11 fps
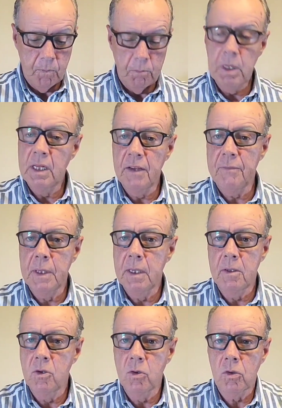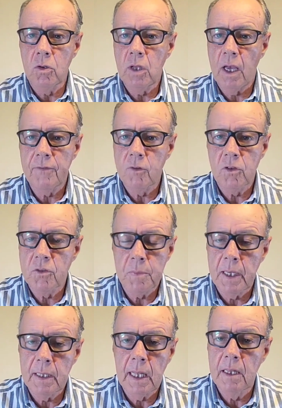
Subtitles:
believe me, you don't have to spend a